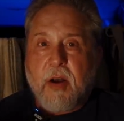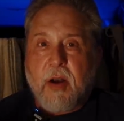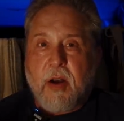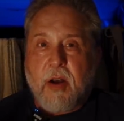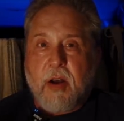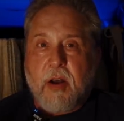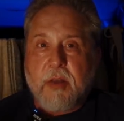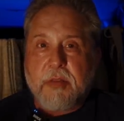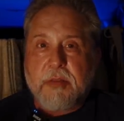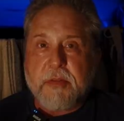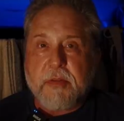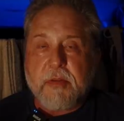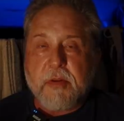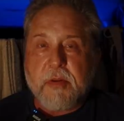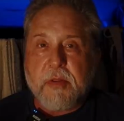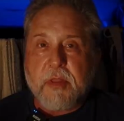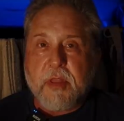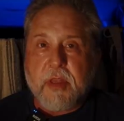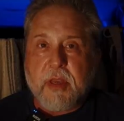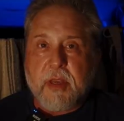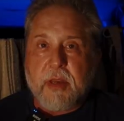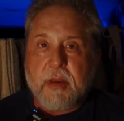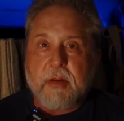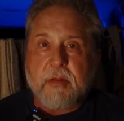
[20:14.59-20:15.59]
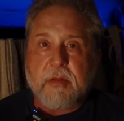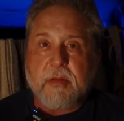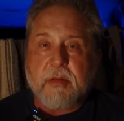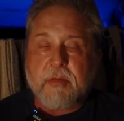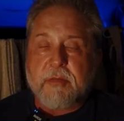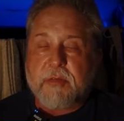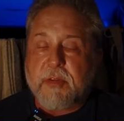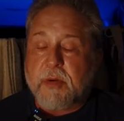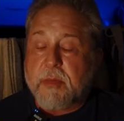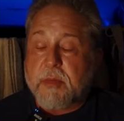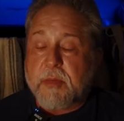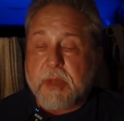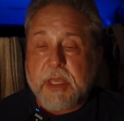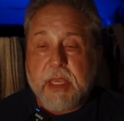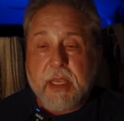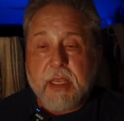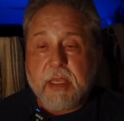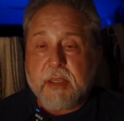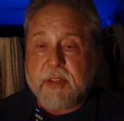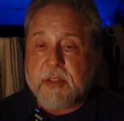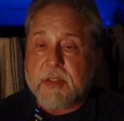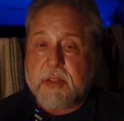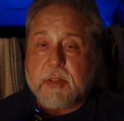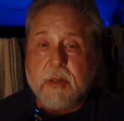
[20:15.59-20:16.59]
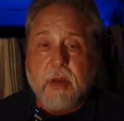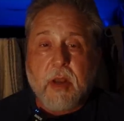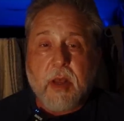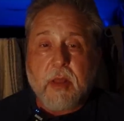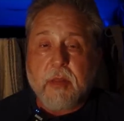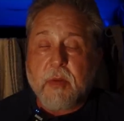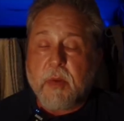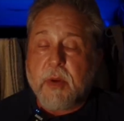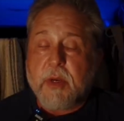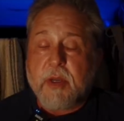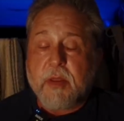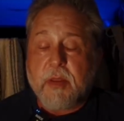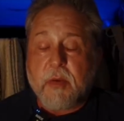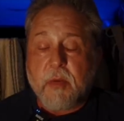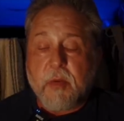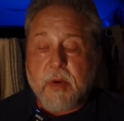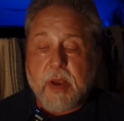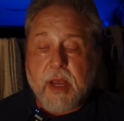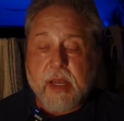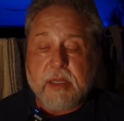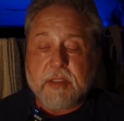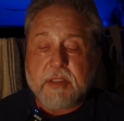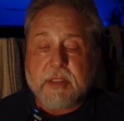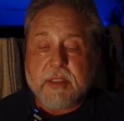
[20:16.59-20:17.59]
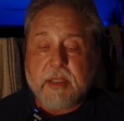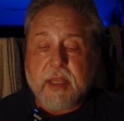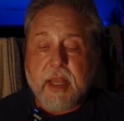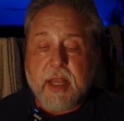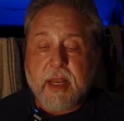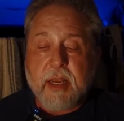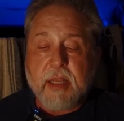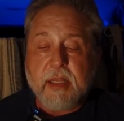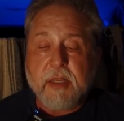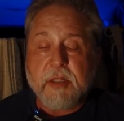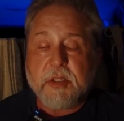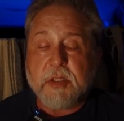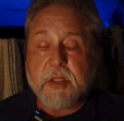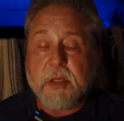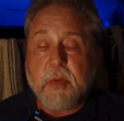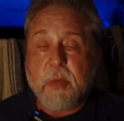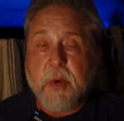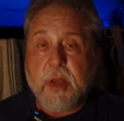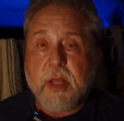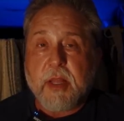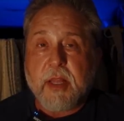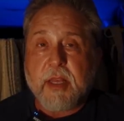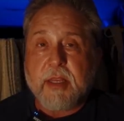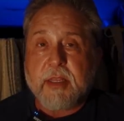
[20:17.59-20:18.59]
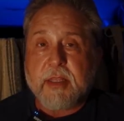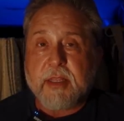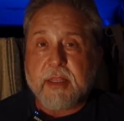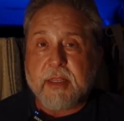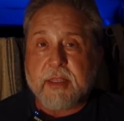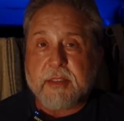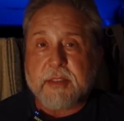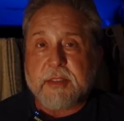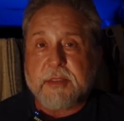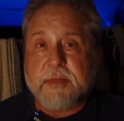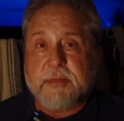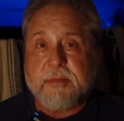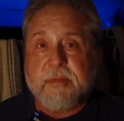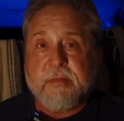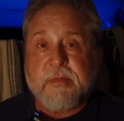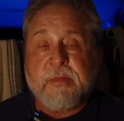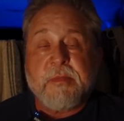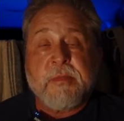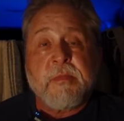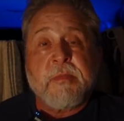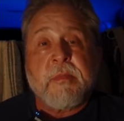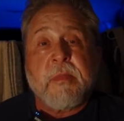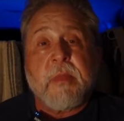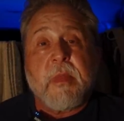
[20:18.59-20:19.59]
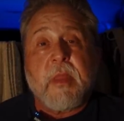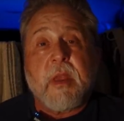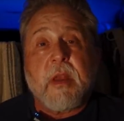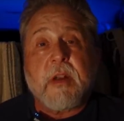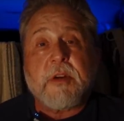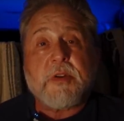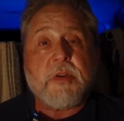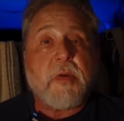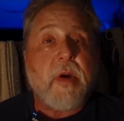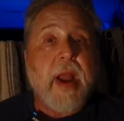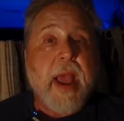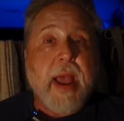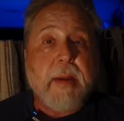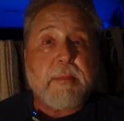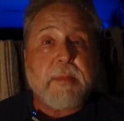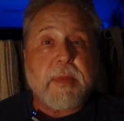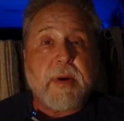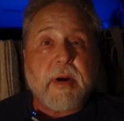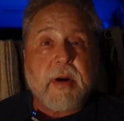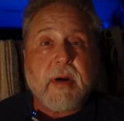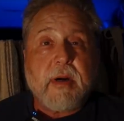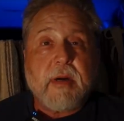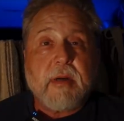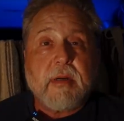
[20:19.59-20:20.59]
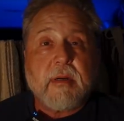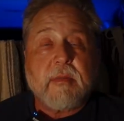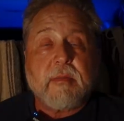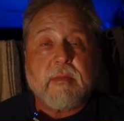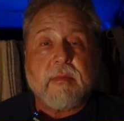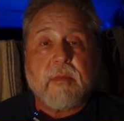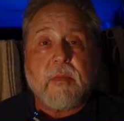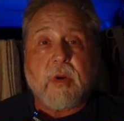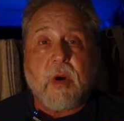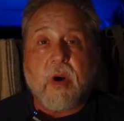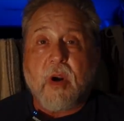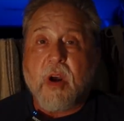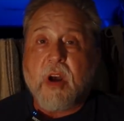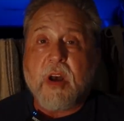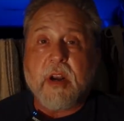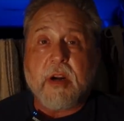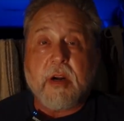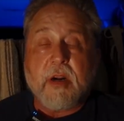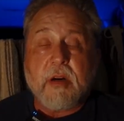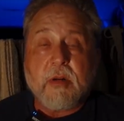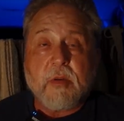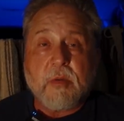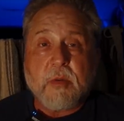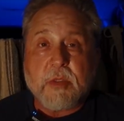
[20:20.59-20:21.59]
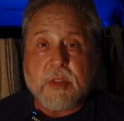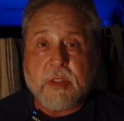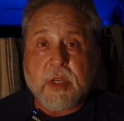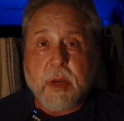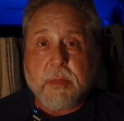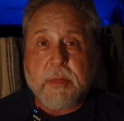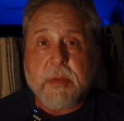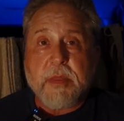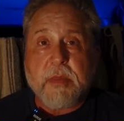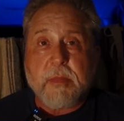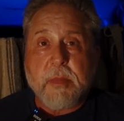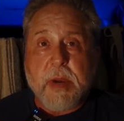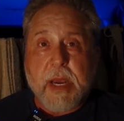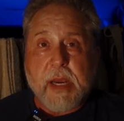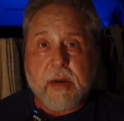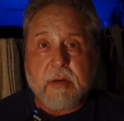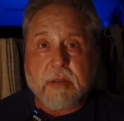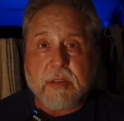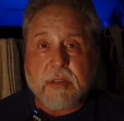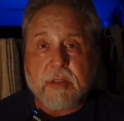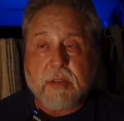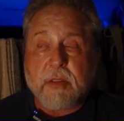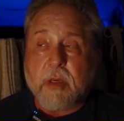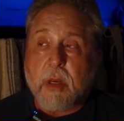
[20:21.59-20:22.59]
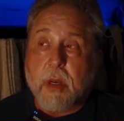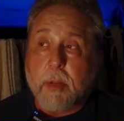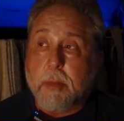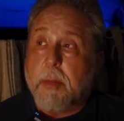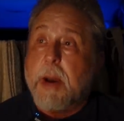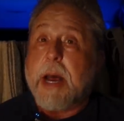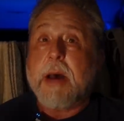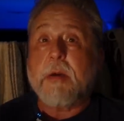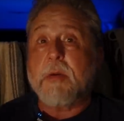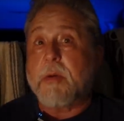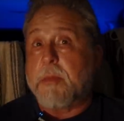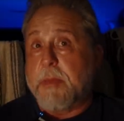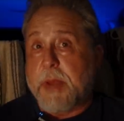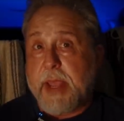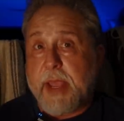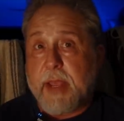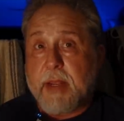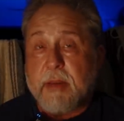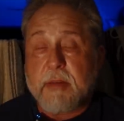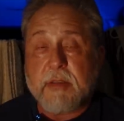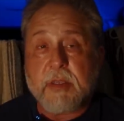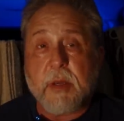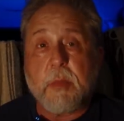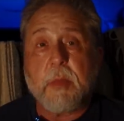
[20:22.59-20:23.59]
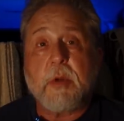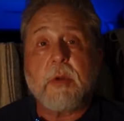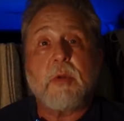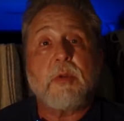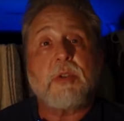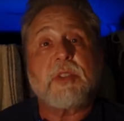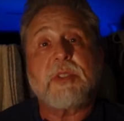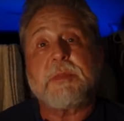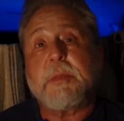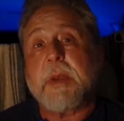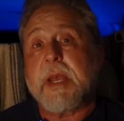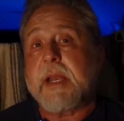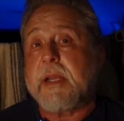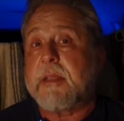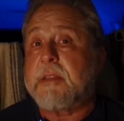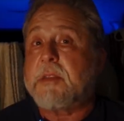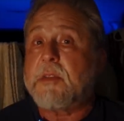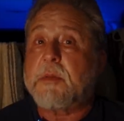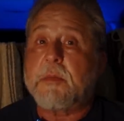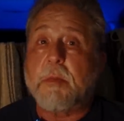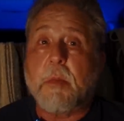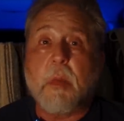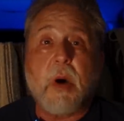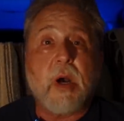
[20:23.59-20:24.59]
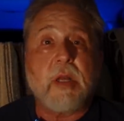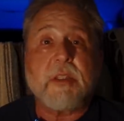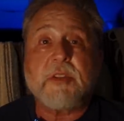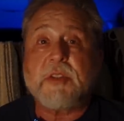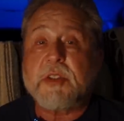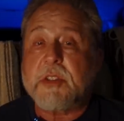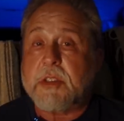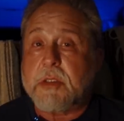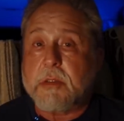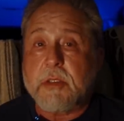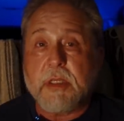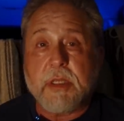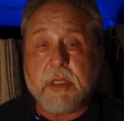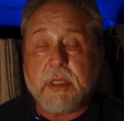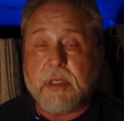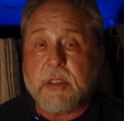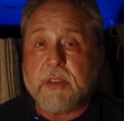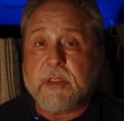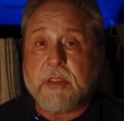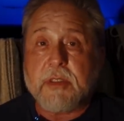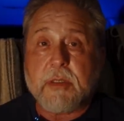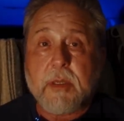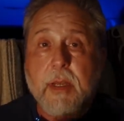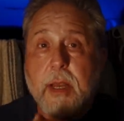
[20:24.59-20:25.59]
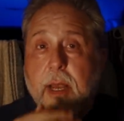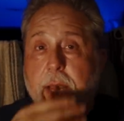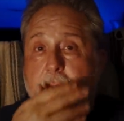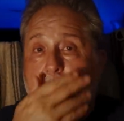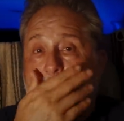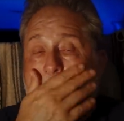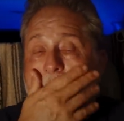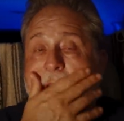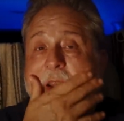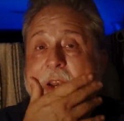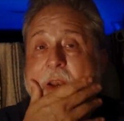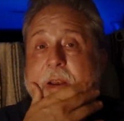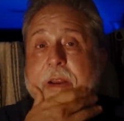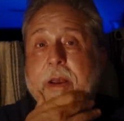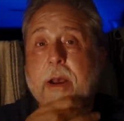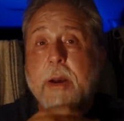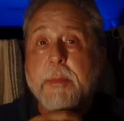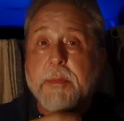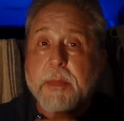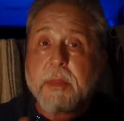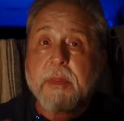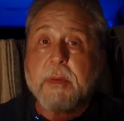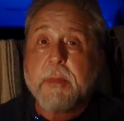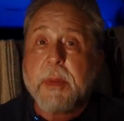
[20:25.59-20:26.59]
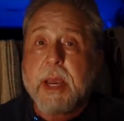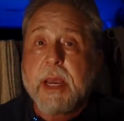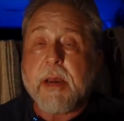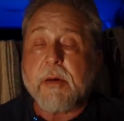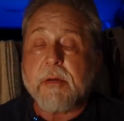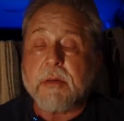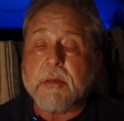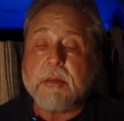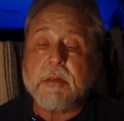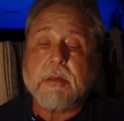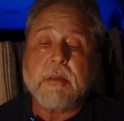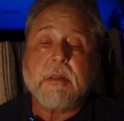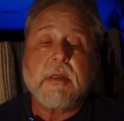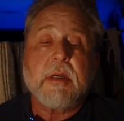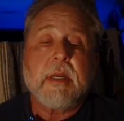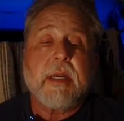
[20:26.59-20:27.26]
all through the from east all the way to the west and it usually went like this. A trapper or hunter was up in the mountains, a mountain man, someone who spends months, years on end up in the mountains.